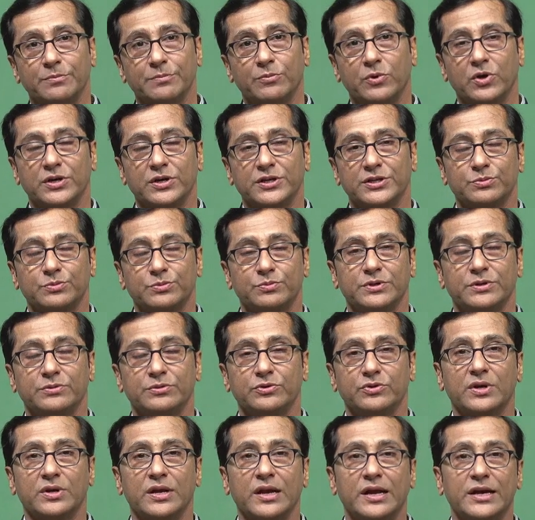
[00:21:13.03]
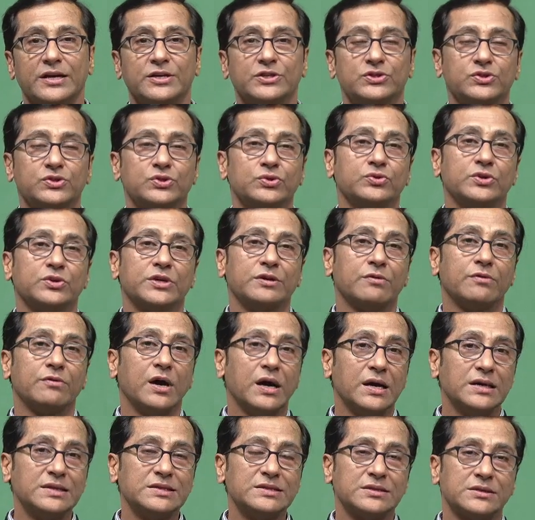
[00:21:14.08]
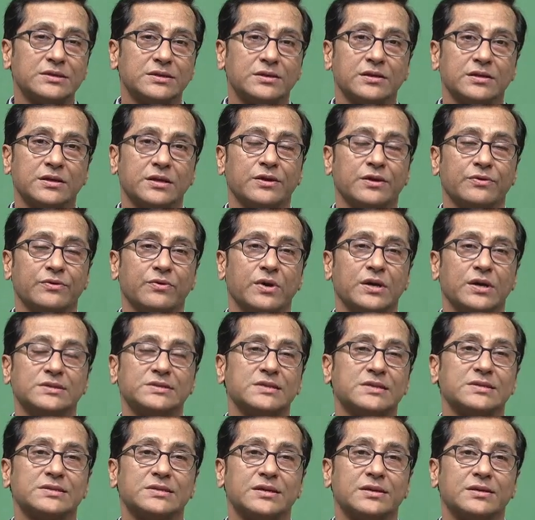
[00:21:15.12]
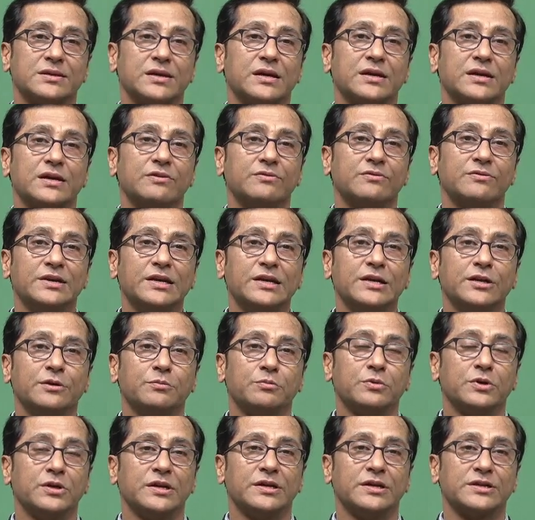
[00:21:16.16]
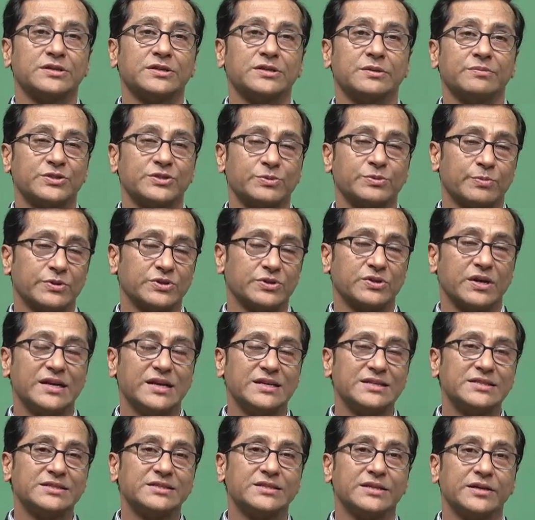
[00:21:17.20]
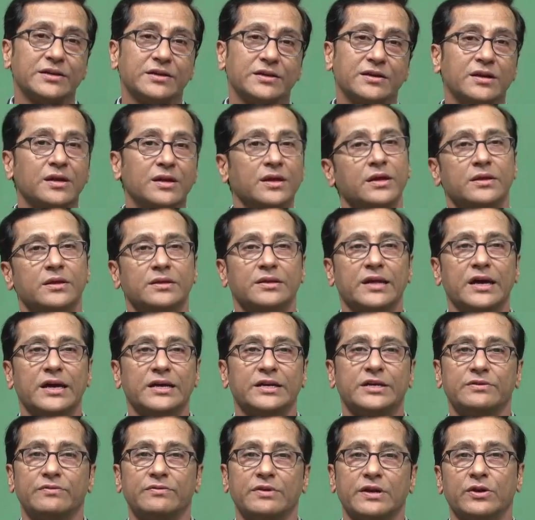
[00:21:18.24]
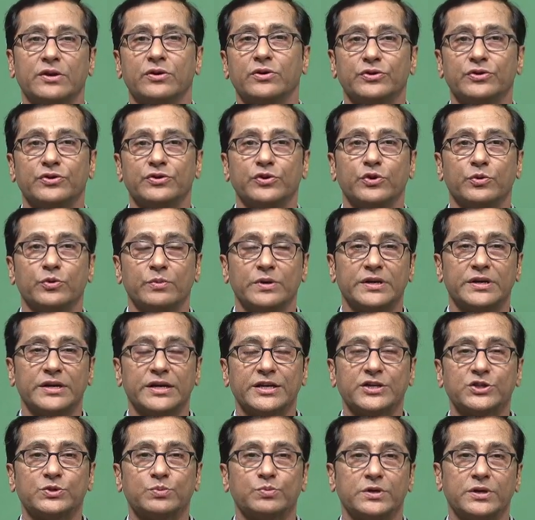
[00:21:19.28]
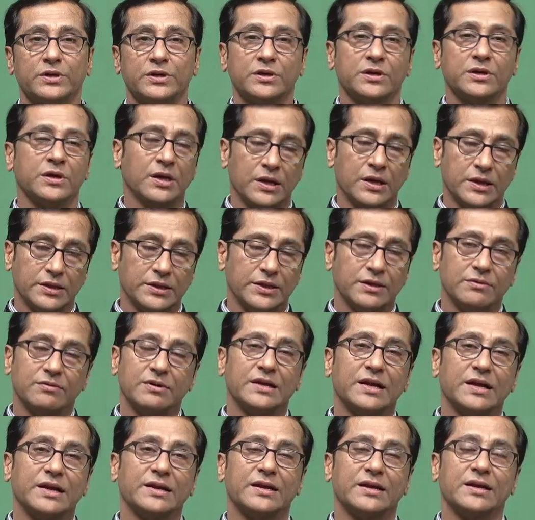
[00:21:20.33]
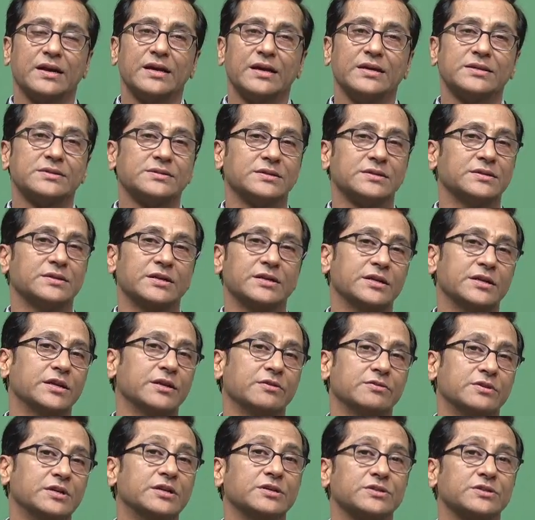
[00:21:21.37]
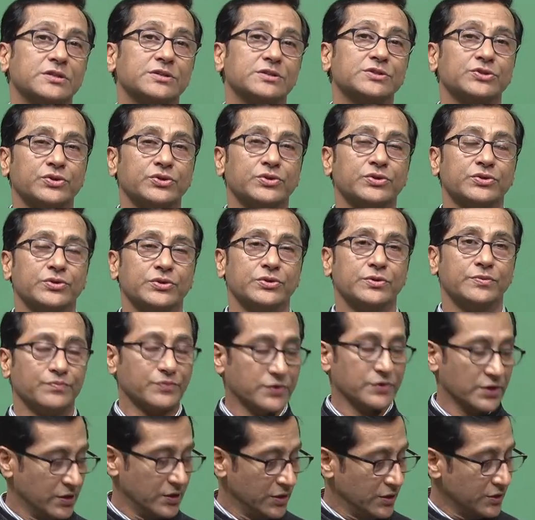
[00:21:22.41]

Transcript: chatbot is being utilized to give answer. If answers are not available and some specialized thing, then it will go to human expert. They will analyze and then give the results to you.